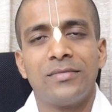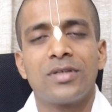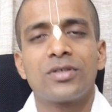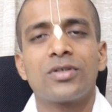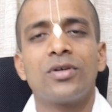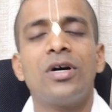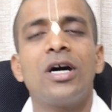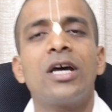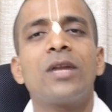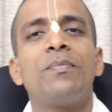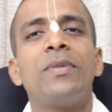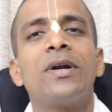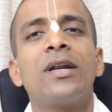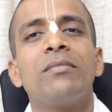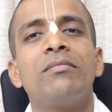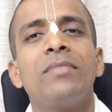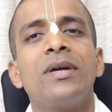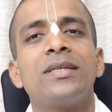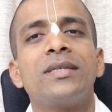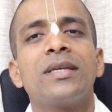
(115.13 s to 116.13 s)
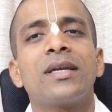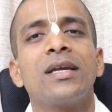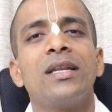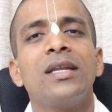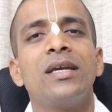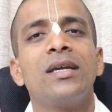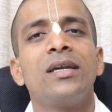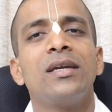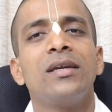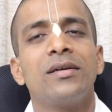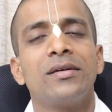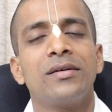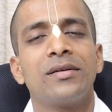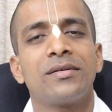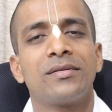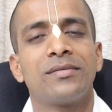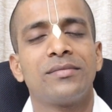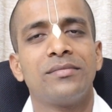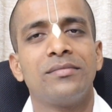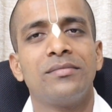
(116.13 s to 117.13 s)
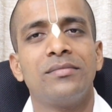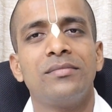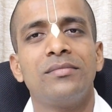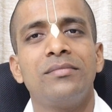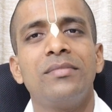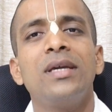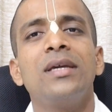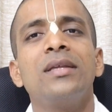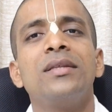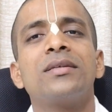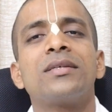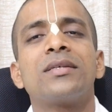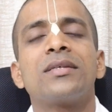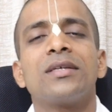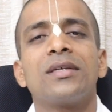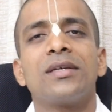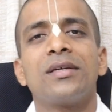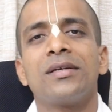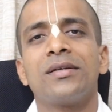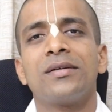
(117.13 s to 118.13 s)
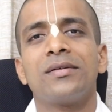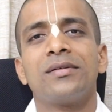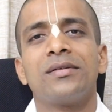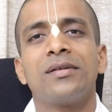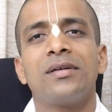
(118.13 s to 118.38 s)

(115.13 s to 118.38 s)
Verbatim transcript: So Arpanam basically here means uh,